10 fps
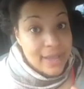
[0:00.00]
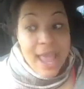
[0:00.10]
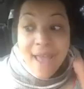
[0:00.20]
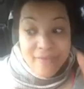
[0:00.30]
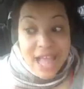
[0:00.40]

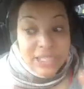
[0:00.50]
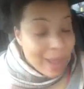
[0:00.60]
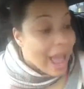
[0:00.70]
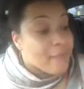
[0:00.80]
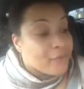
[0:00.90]
And that's
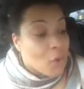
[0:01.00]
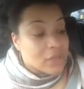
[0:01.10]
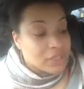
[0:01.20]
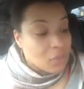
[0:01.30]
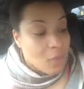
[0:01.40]
why I
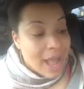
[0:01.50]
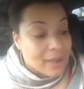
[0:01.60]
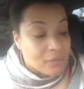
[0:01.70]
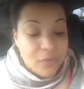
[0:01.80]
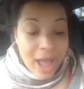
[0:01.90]
forced to watch.
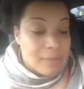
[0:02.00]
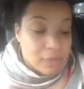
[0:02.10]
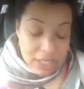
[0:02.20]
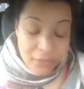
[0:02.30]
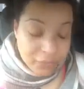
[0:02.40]
I'm
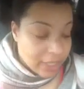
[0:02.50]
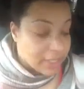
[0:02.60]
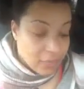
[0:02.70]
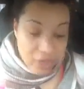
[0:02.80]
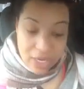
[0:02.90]
going to
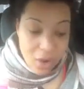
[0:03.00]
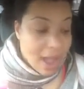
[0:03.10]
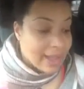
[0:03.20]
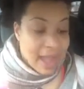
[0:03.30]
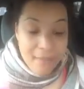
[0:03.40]
finish the video.
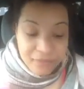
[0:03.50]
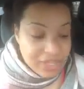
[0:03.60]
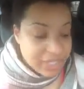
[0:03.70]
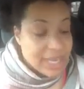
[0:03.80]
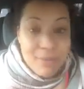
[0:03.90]
I got
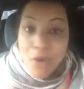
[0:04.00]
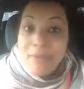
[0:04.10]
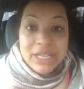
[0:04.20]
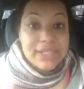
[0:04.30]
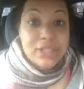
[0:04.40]
15 more
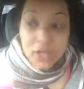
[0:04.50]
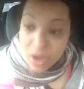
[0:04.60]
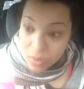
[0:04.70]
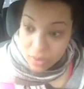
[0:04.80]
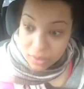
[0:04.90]
minutes to
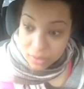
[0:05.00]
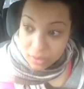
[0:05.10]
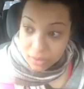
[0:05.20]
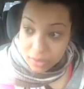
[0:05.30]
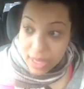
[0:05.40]
go.
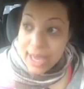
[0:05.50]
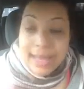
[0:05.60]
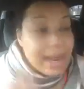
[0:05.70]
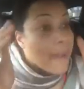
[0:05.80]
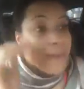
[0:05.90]

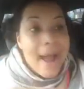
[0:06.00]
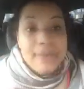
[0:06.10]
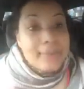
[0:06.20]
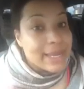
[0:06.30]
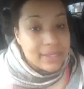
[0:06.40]
And I'll
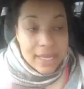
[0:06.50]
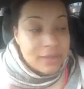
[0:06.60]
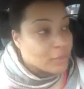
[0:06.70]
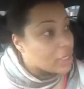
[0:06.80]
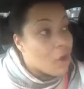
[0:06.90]
probably make
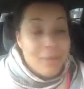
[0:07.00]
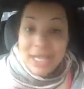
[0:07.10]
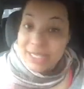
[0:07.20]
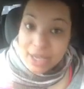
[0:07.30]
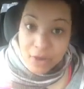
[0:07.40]
another video
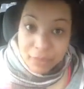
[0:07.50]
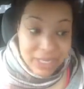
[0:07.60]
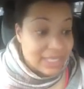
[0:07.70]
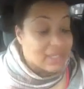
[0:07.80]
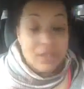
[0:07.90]
myself
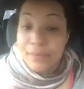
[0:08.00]
because